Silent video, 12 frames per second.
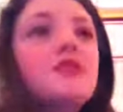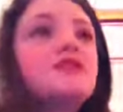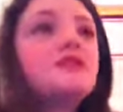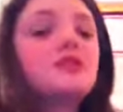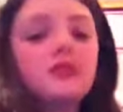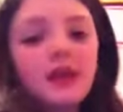
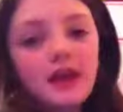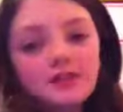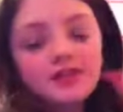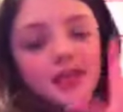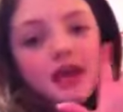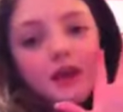So
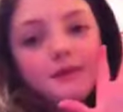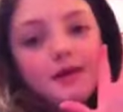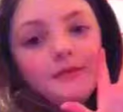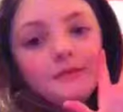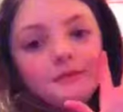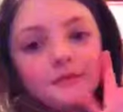Kelsey
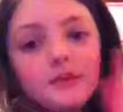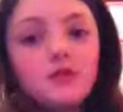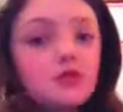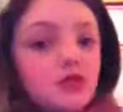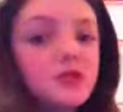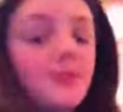Commit.
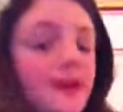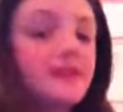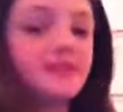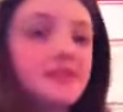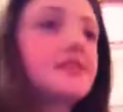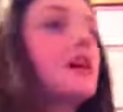No
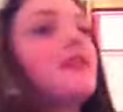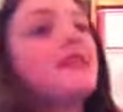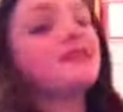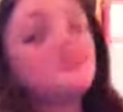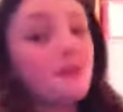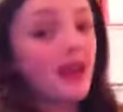spaces,
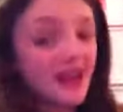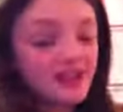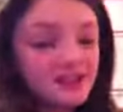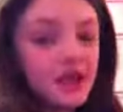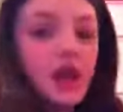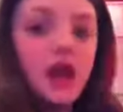then
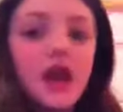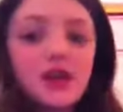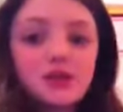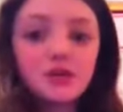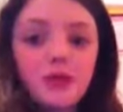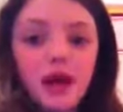space,
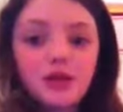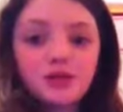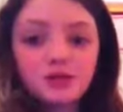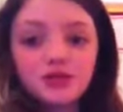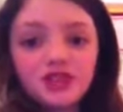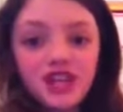XOX,
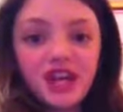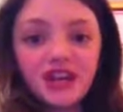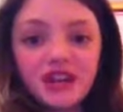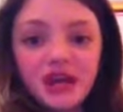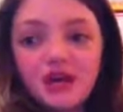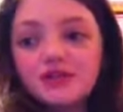so go
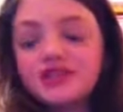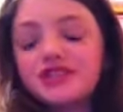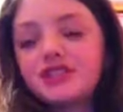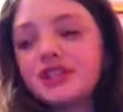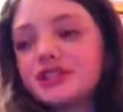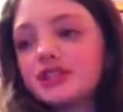check that out. She
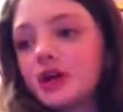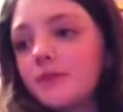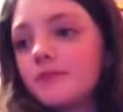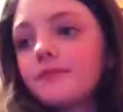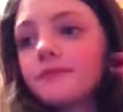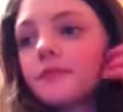did
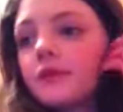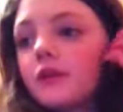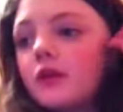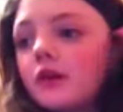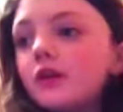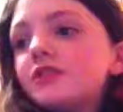some,
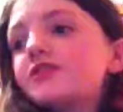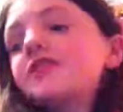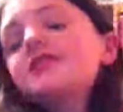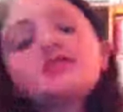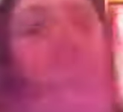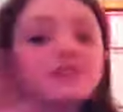
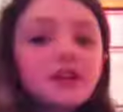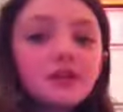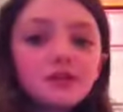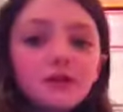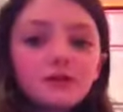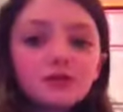she just did
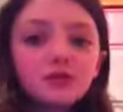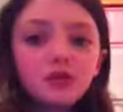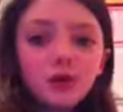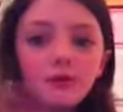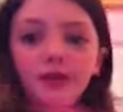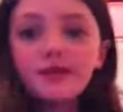a room
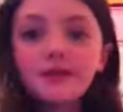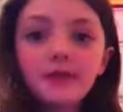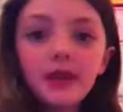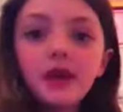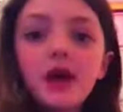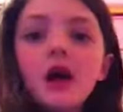tour with
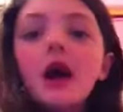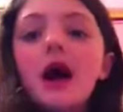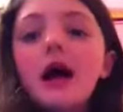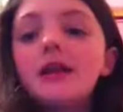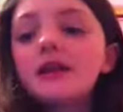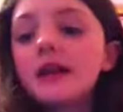me
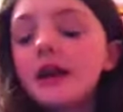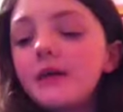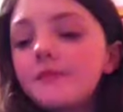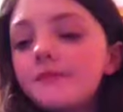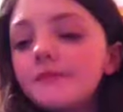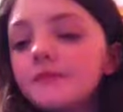and,
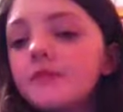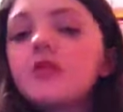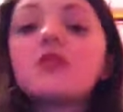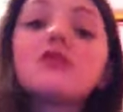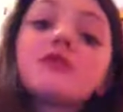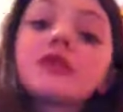
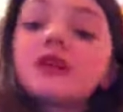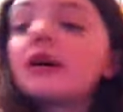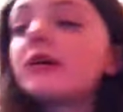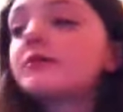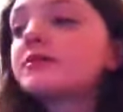well, not really.